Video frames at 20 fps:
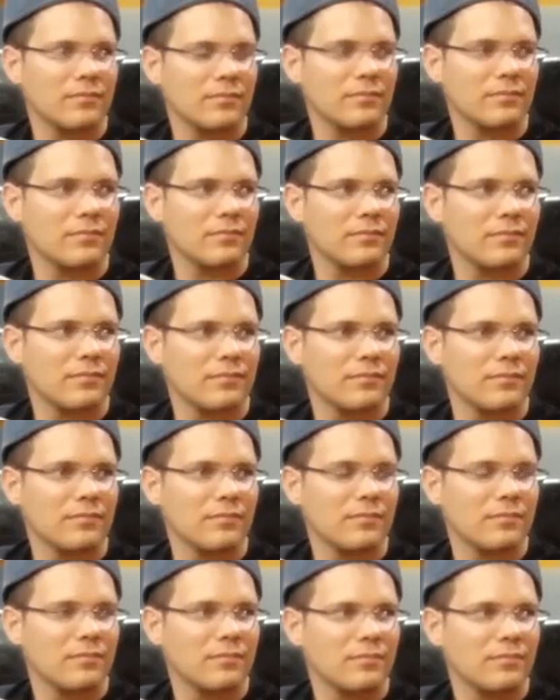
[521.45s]

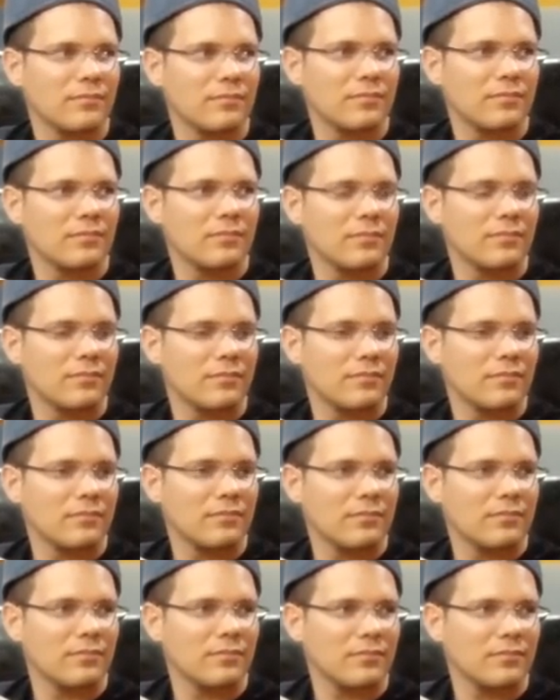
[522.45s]

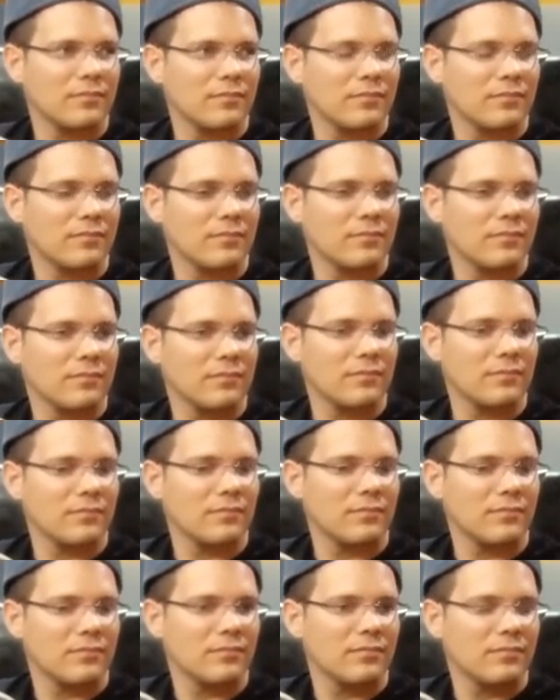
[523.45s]

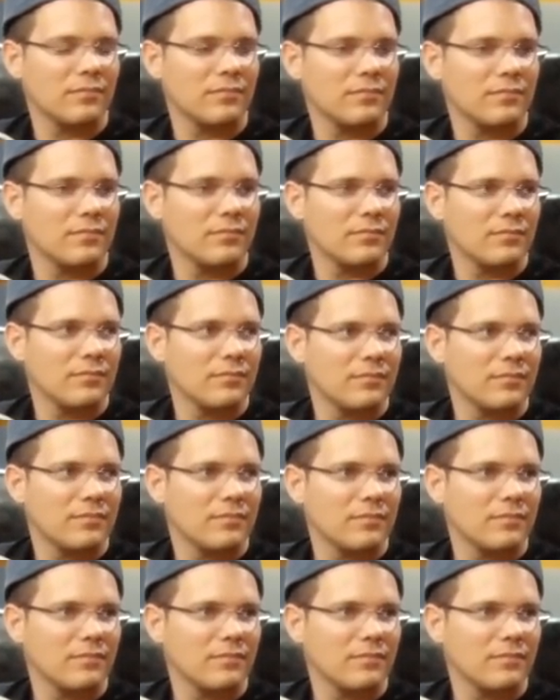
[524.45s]
[no speech]